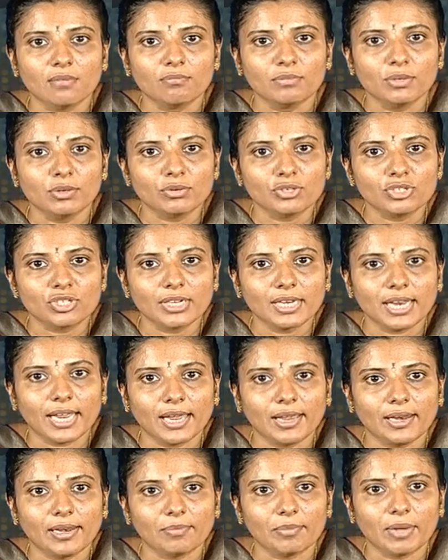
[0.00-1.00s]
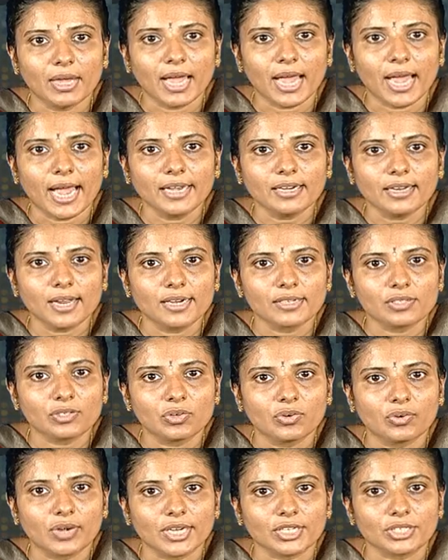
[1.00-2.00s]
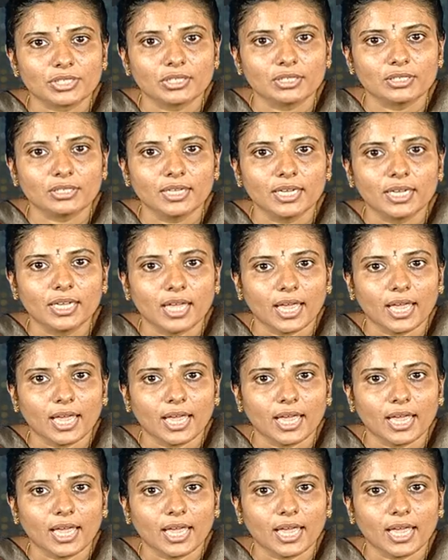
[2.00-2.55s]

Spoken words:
mutual help and consideration